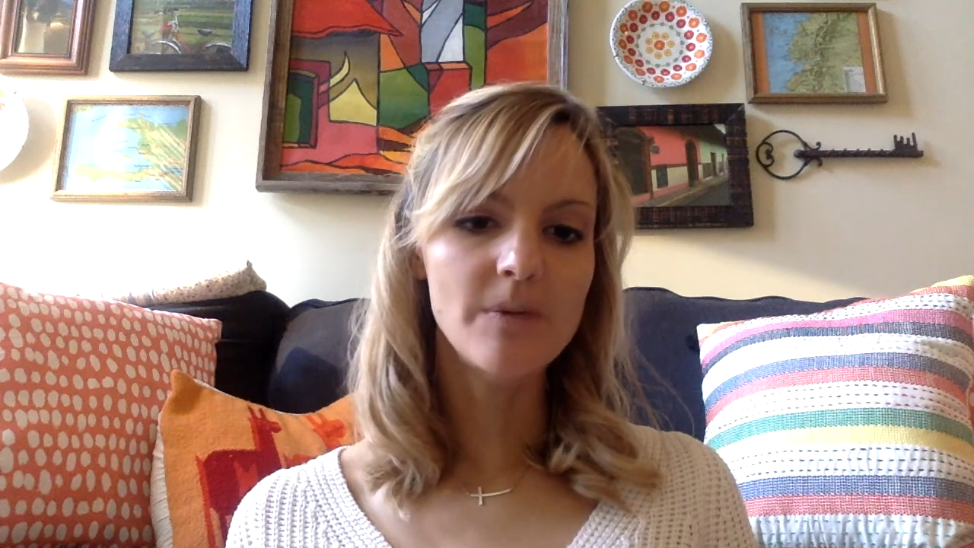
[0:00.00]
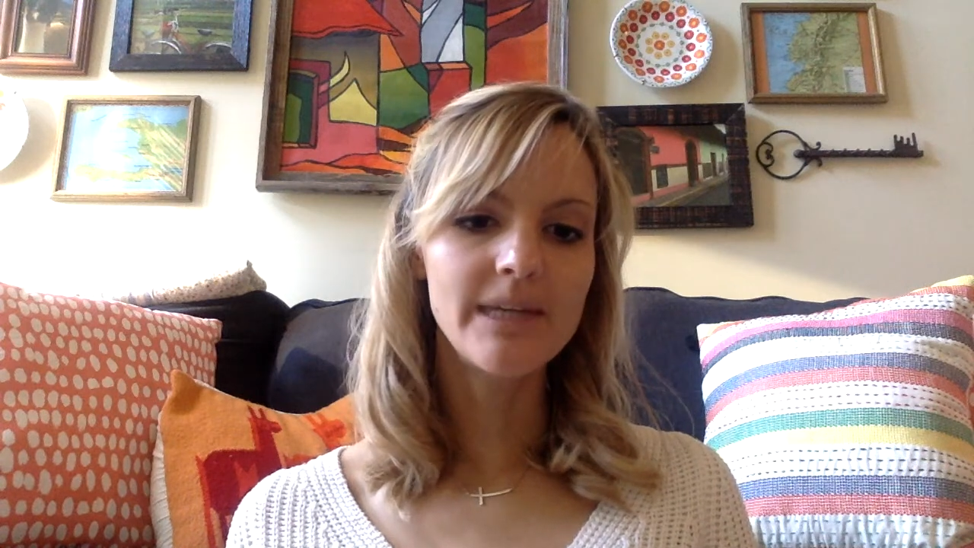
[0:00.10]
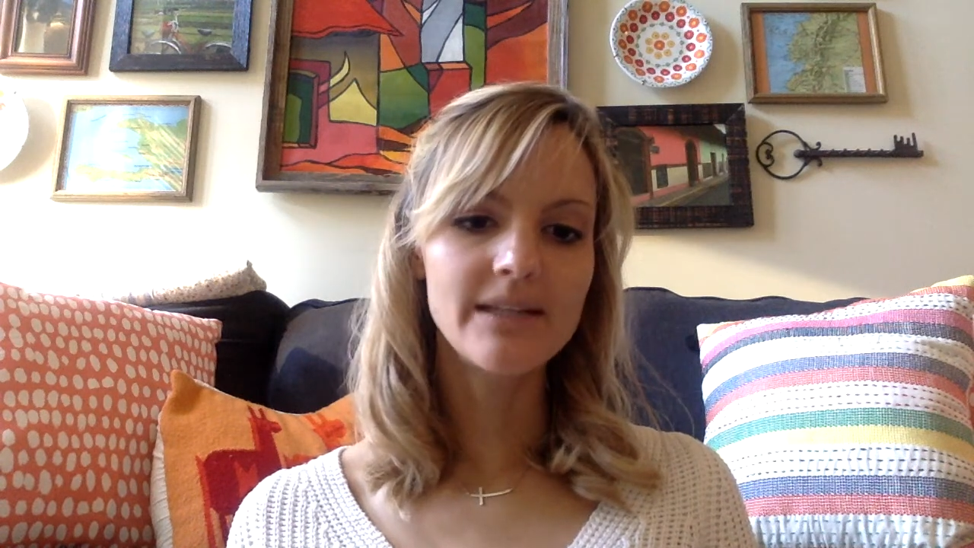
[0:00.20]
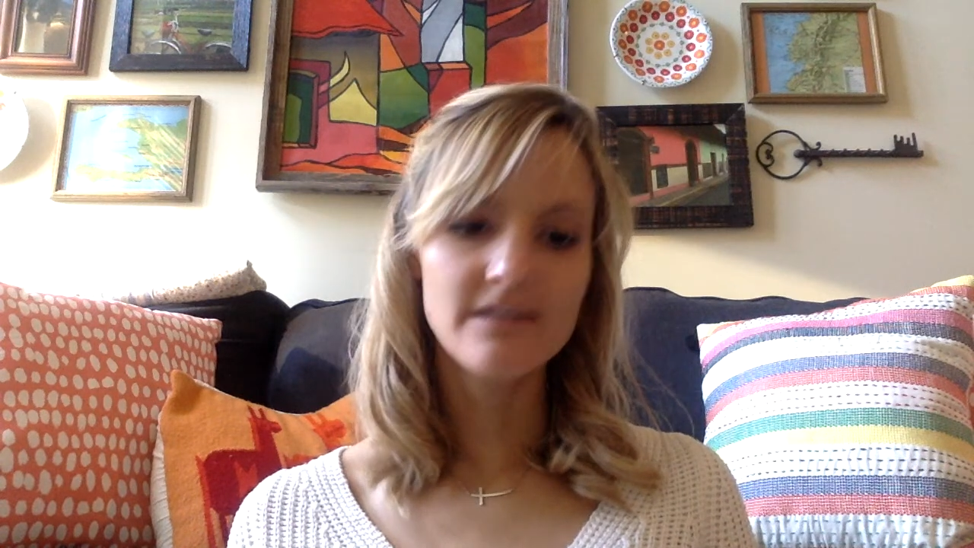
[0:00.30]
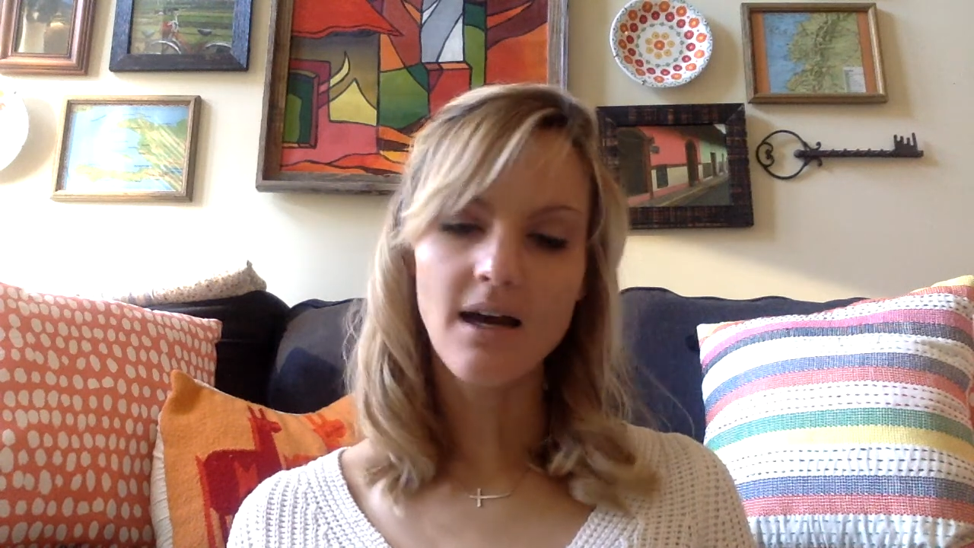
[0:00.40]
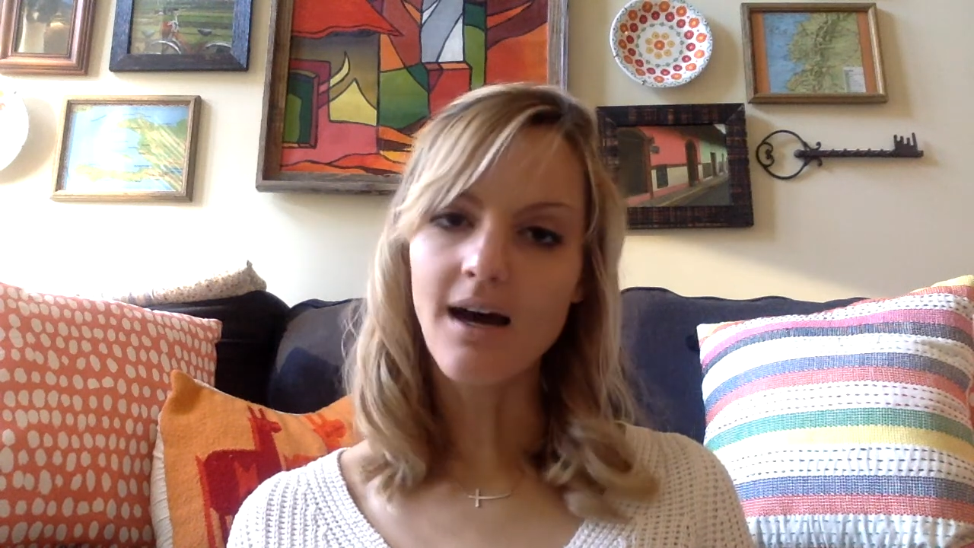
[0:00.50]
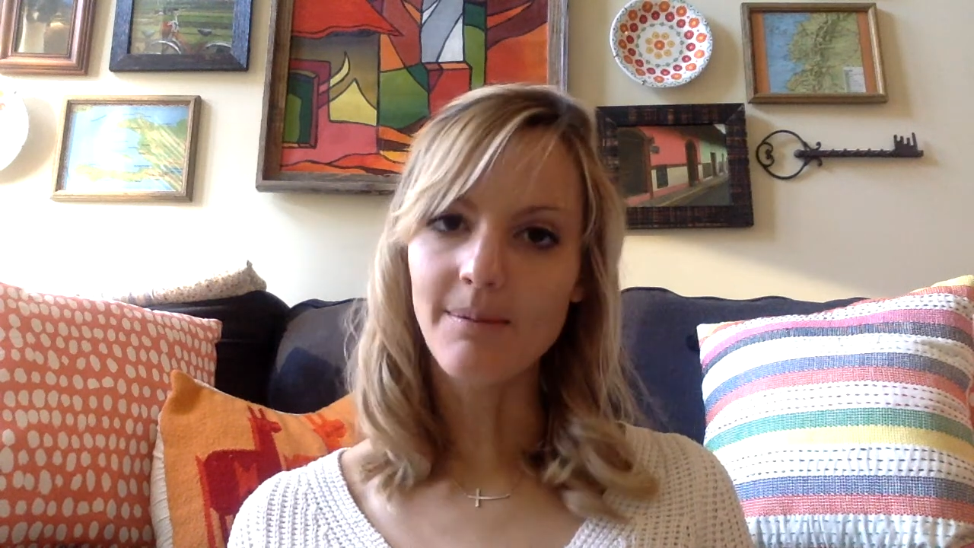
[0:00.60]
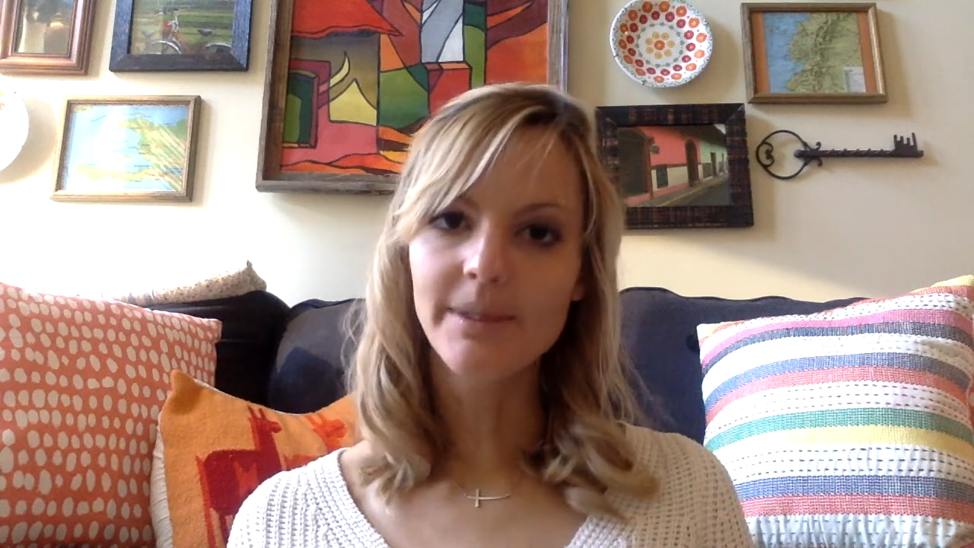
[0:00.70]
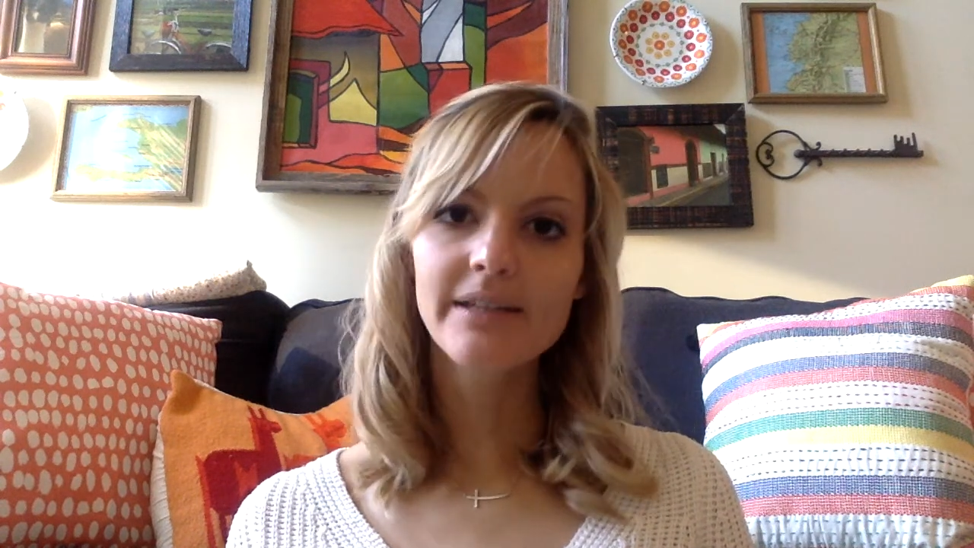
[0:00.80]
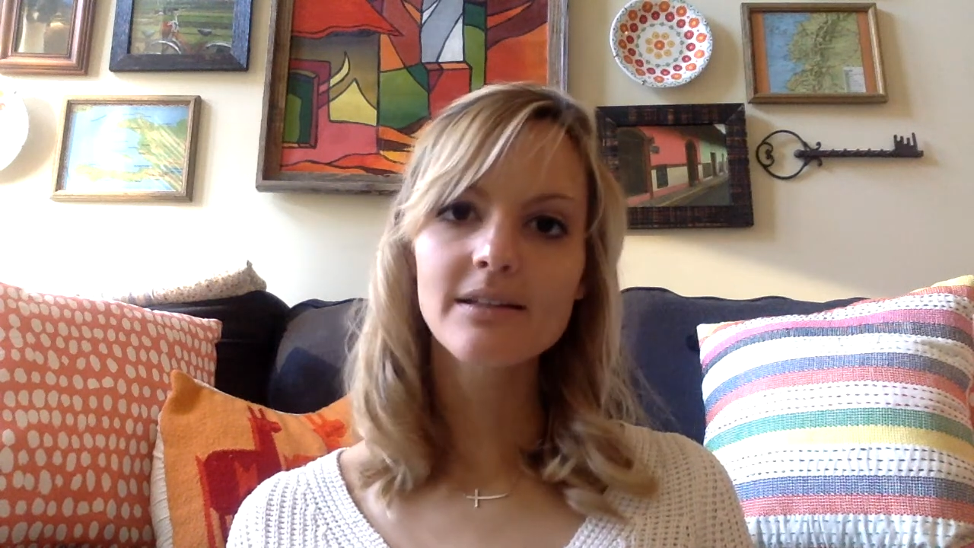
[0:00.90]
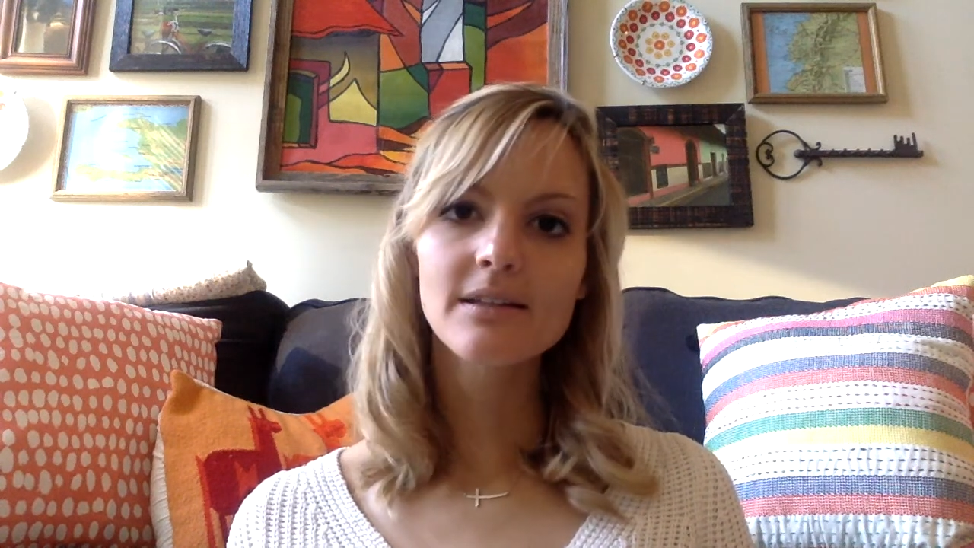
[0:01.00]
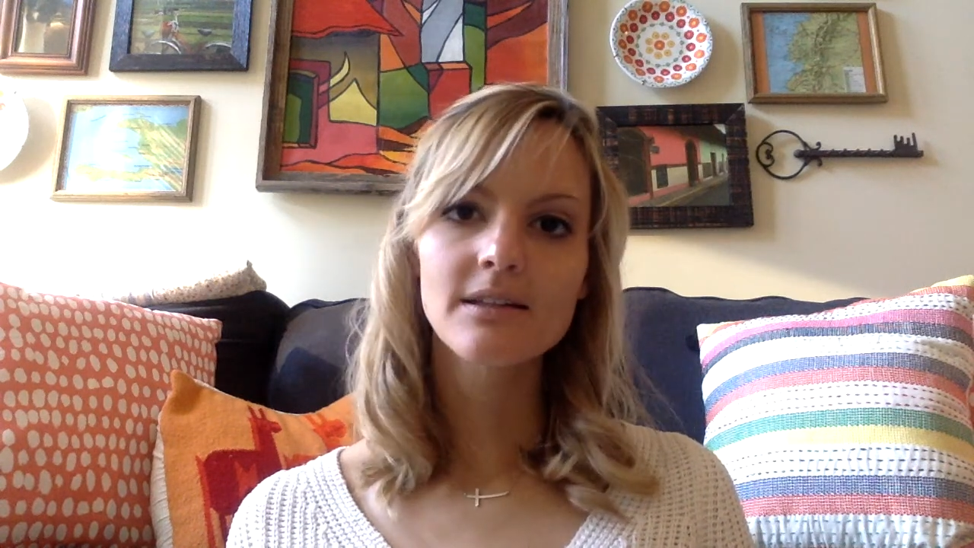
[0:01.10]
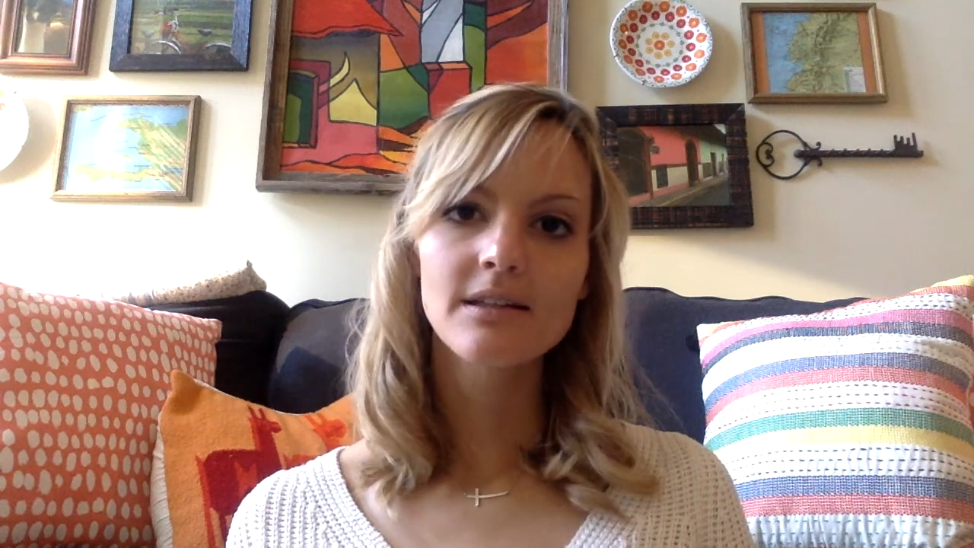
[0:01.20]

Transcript: me the topic